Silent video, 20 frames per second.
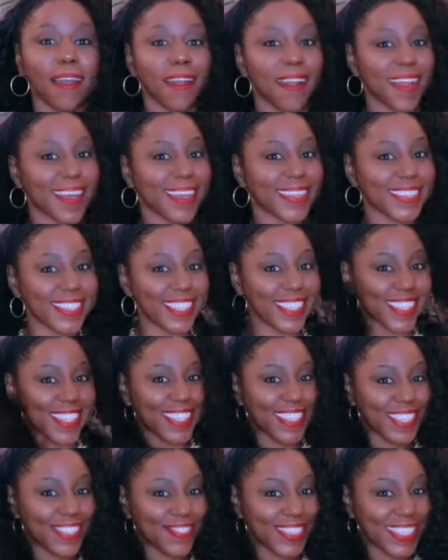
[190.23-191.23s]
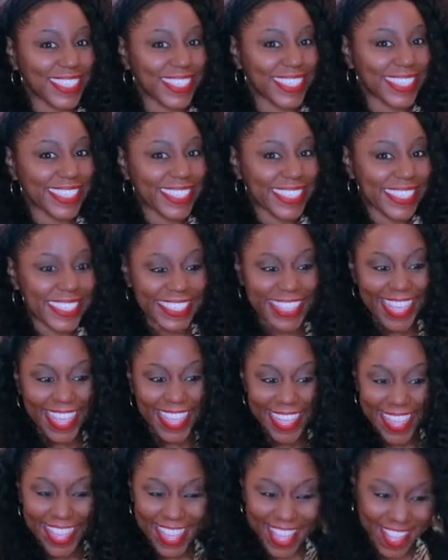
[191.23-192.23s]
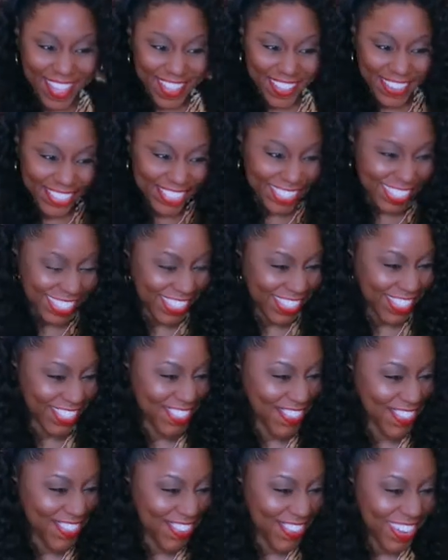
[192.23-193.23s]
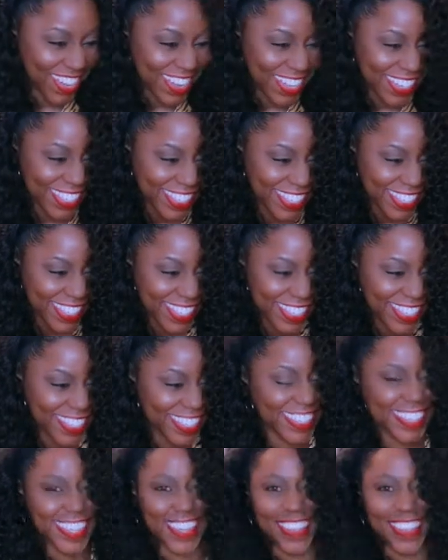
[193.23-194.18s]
Ah, so this is what she looks like. Oh, she's gorgeous.